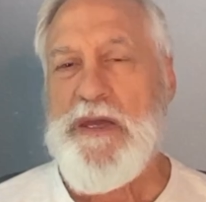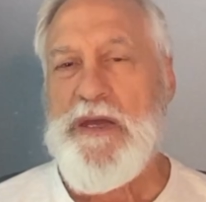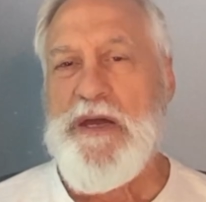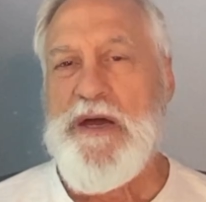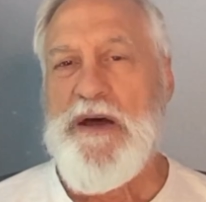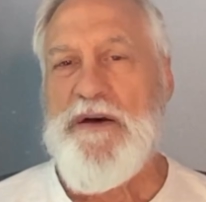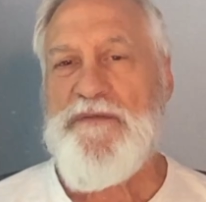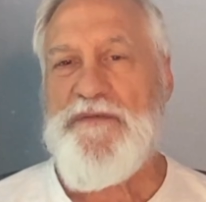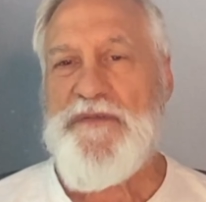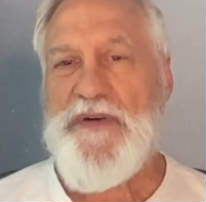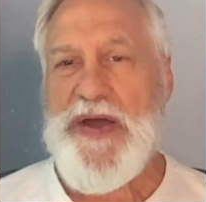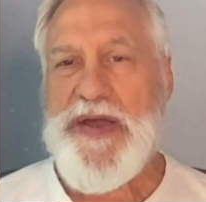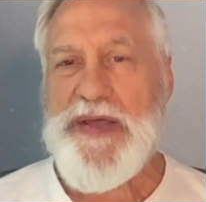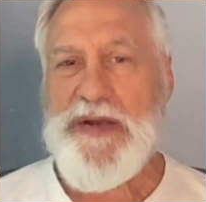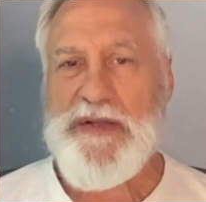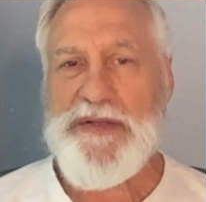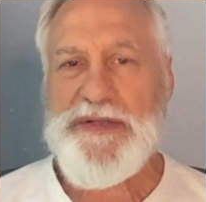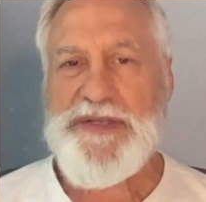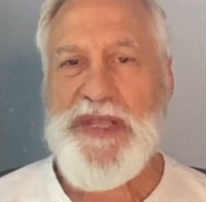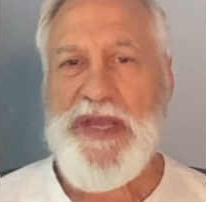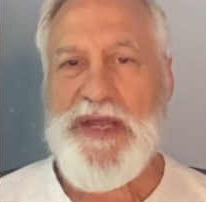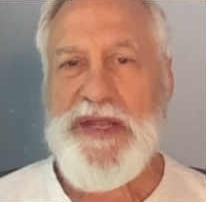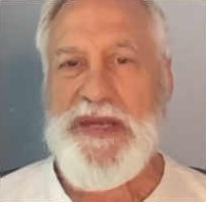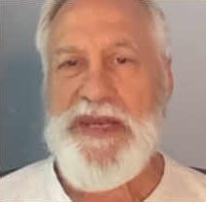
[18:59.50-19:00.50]
A final
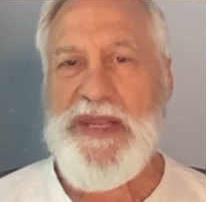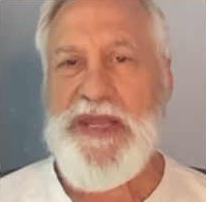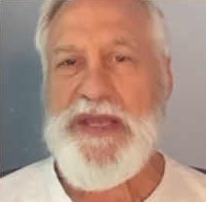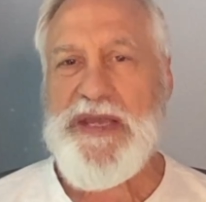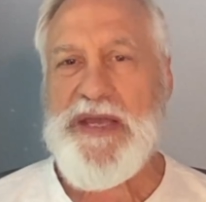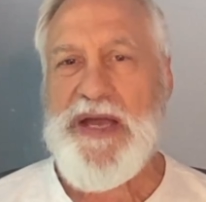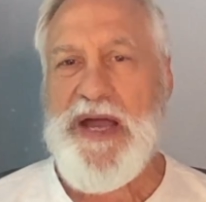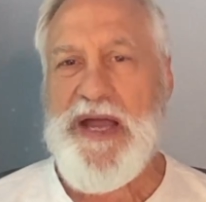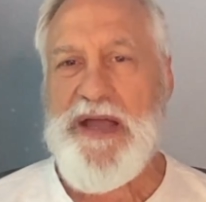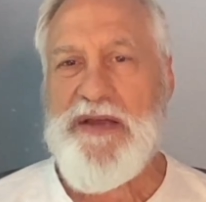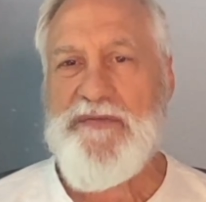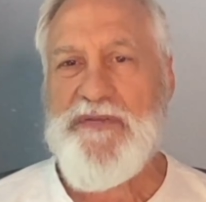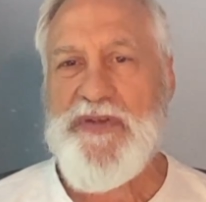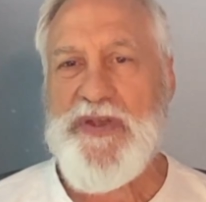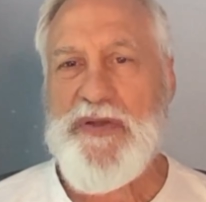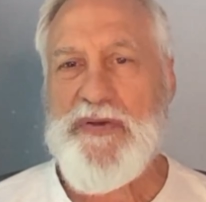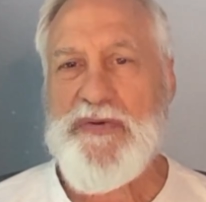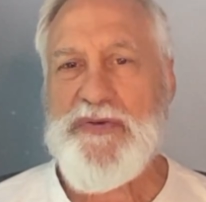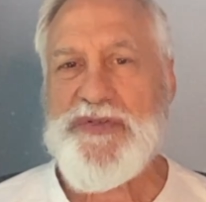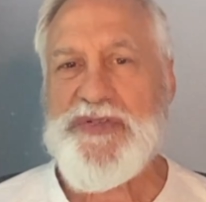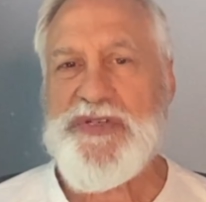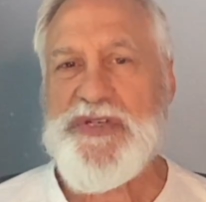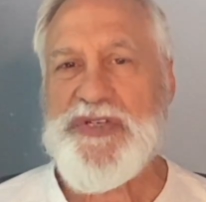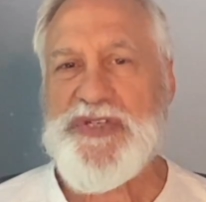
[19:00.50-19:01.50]
technique I have
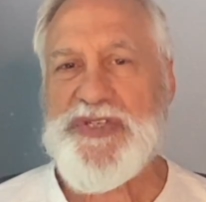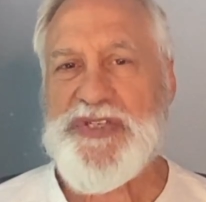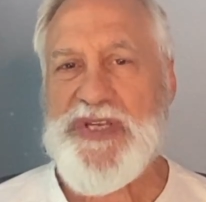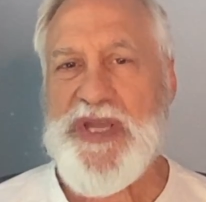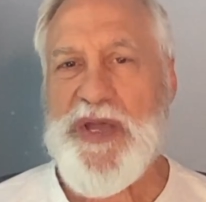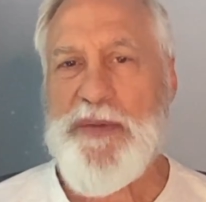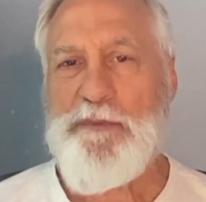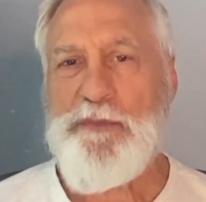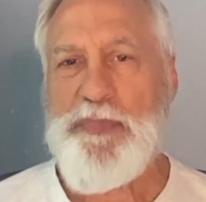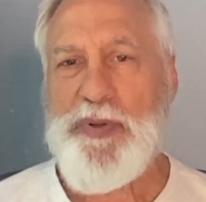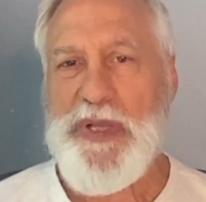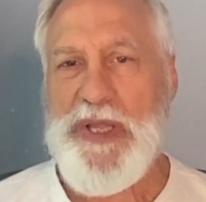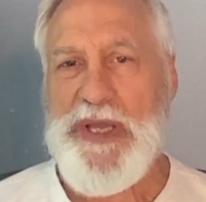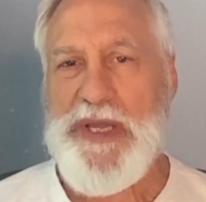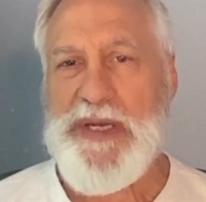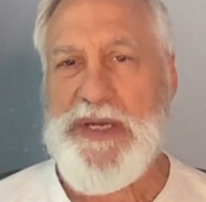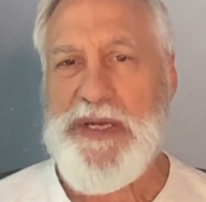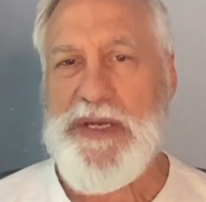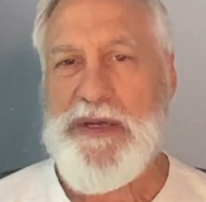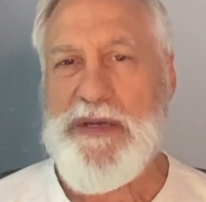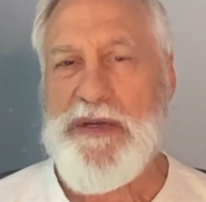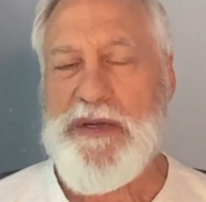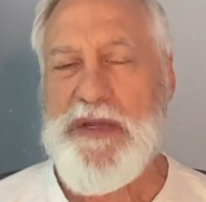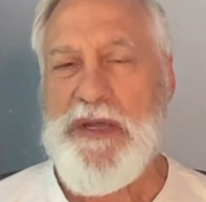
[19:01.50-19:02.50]
used is skip
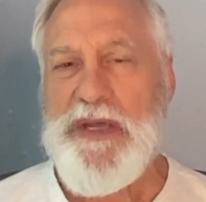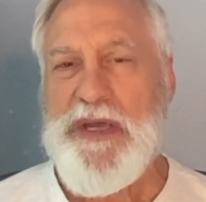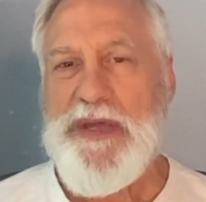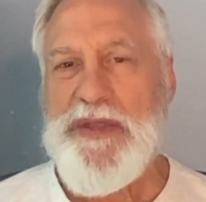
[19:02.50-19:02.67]
planing.